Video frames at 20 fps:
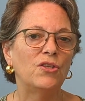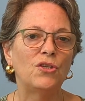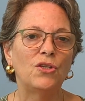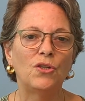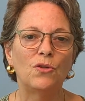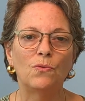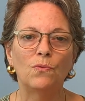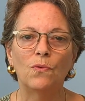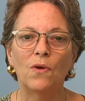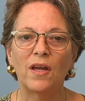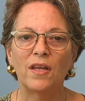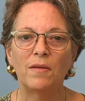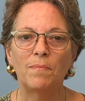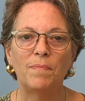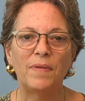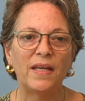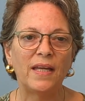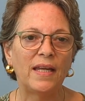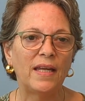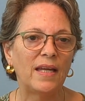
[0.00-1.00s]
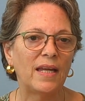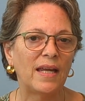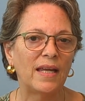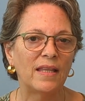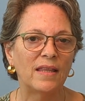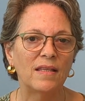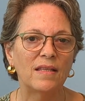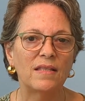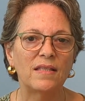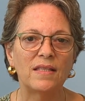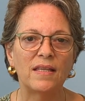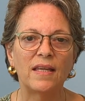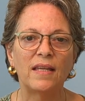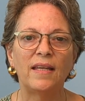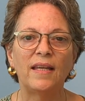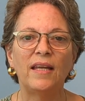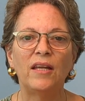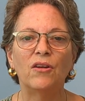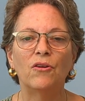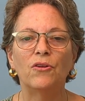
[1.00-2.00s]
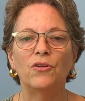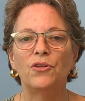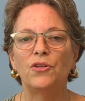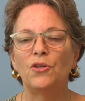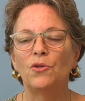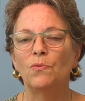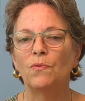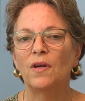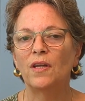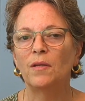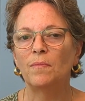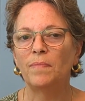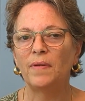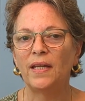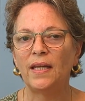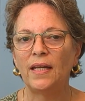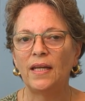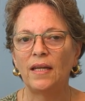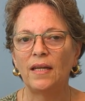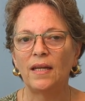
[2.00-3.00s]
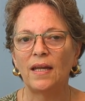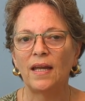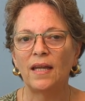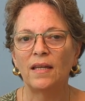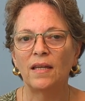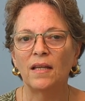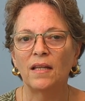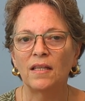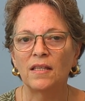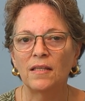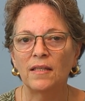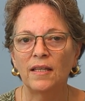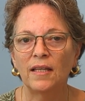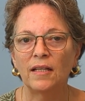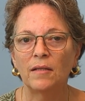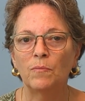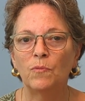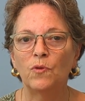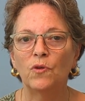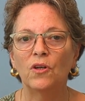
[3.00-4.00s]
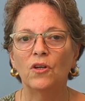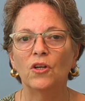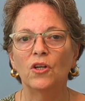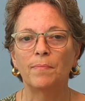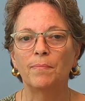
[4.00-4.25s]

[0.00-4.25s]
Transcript: Do you want to be in the city or do you want to be in a little more